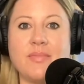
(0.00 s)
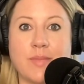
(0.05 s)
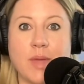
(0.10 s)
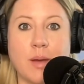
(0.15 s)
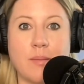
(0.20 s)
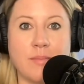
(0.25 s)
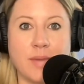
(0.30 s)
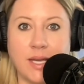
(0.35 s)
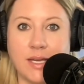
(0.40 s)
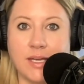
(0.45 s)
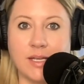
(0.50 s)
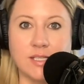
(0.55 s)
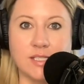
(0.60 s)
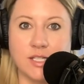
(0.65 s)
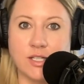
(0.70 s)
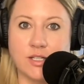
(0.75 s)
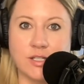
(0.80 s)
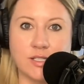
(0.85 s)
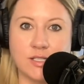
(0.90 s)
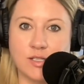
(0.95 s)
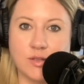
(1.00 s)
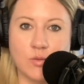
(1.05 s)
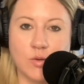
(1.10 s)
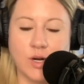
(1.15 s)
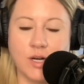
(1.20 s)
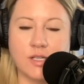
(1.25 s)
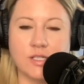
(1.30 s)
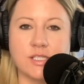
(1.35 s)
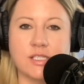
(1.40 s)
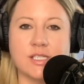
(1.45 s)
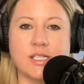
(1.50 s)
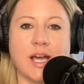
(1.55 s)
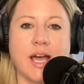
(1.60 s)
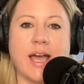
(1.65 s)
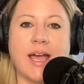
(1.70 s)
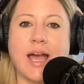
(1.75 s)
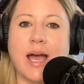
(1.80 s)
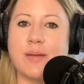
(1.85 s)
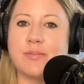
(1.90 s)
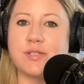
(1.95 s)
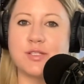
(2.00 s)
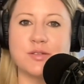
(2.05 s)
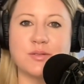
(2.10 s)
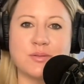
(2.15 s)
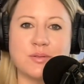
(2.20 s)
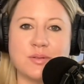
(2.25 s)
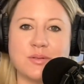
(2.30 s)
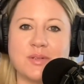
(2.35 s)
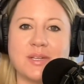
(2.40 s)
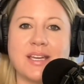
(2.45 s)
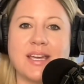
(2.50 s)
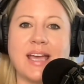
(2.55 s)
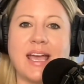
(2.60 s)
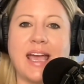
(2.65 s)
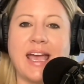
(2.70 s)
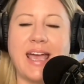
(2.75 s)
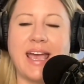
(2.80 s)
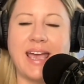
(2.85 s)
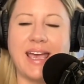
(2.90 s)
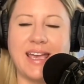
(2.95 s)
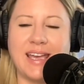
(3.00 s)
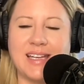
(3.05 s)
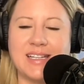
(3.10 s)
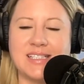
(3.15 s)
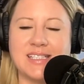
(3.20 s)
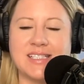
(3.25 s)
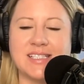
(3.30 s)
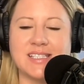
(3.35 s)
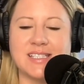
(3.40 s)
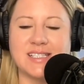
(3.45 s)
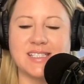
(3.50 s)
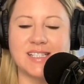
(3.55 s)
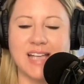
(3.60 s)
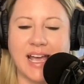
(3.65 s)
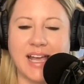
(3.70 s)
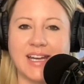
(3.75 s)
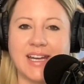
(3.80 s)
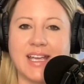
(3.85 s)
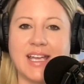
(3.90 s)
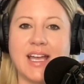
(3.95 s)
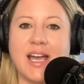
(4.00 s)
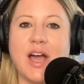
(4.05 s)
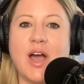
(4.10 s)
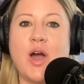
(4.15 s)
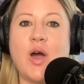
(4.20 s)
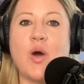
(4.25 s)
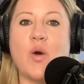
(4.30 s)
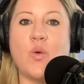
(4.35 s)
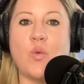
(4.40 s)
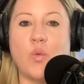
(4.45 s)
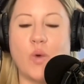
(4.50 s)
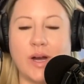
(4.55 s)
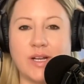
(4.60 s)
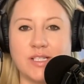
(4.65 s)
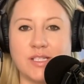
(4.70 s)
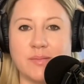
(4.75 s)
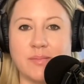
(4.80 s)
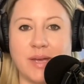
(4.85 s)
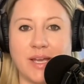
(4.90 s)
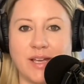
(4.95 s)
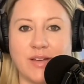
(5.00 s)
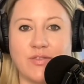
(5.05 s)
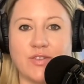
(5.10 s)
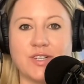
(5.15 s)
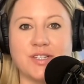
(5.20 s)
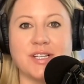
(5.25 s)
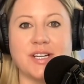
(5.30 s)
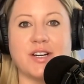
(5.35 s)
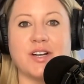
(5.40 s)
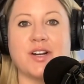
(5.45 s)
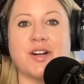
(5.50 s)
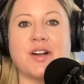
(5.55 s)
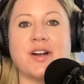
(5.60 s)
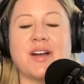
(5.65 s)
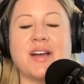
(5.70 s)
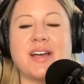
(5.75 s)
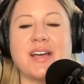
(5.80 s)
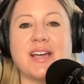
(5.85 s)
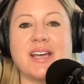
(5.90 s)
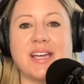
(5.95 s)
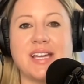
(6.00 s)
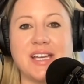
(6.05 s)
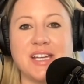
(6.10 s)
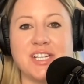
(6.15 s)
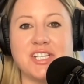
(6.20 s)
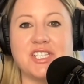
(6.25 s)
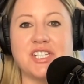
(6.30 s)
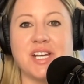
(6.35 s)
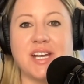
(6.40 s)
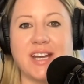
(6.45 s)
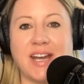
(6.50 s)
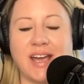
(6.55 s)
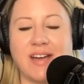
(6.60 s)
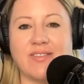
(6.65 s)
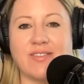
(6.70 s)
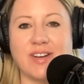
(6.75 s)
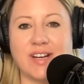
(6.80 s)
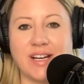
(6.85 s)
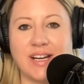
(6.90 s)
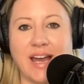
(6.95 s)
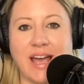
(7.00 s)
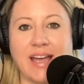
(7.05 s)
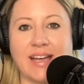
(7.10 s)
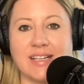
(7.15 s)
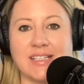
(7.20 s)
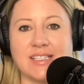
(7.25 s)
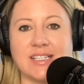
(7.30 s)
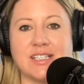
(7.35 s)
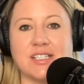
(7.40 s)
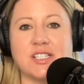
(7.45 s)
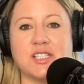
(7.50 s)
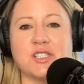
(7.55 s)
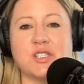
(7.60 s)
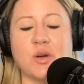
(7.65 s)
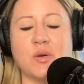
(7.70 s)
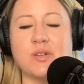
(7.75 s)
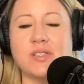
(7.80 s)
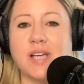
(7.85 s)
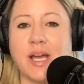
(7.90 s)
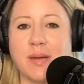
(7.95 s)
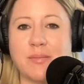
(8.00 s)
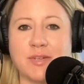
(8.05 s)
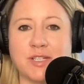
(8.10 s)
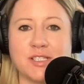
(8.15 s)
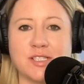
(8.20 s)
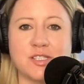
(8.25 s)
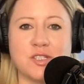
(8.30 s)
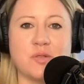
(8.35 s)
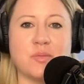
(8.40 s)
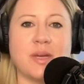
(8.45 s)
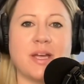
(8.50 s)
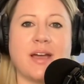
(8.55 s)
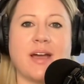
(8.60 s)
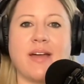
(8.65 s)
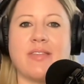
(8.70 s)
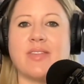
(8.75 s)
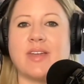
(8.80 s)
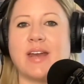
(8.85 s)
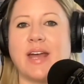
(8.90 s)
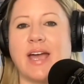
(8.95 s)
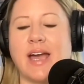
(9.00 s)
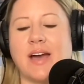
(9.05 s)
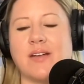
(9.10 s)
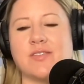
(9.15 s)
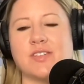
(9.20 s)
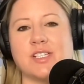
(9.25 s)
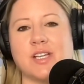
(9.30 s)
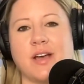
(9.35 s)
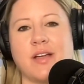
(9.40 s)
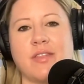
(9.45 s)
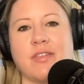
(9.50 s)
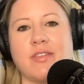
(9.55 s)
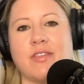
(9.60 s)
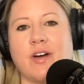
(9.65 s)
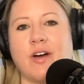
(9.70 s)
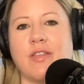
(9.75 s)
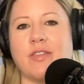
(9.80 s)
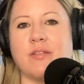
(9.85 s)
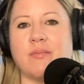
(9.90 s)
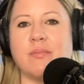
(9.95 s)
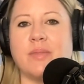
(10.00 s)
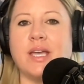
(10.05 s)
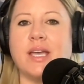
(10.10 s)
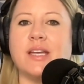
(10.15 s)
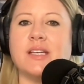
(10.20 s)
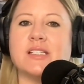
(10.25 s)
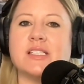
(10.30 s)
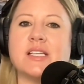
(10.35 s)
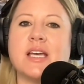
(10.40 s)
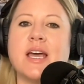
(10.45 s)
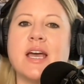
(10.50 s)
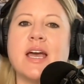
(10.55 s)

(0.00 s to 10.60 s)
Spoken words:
Making dinner is the worst. I absolutely hate deciding what to make for dinner each and every night. It's so time consuming, and then I have to unthaw the meat,